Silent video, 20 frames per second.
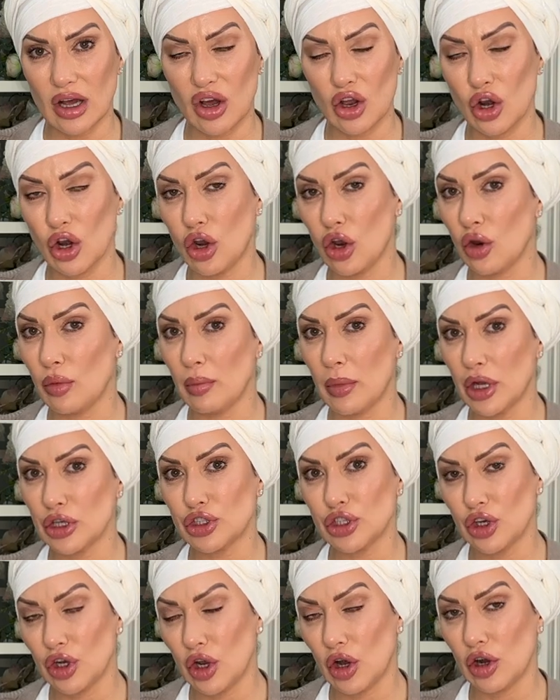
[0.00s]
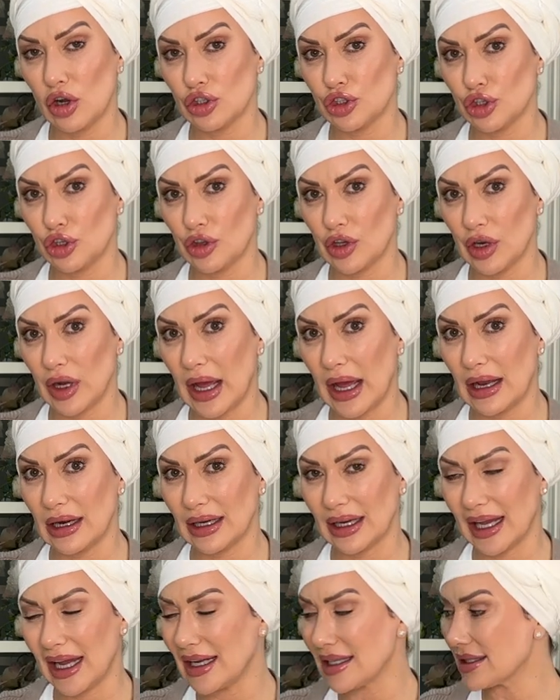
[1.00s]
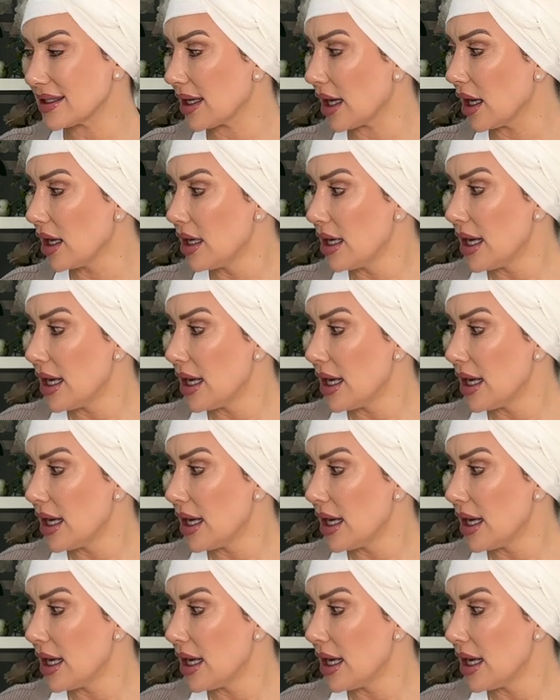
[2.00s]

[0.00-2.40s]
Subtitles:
are much larger than alligator,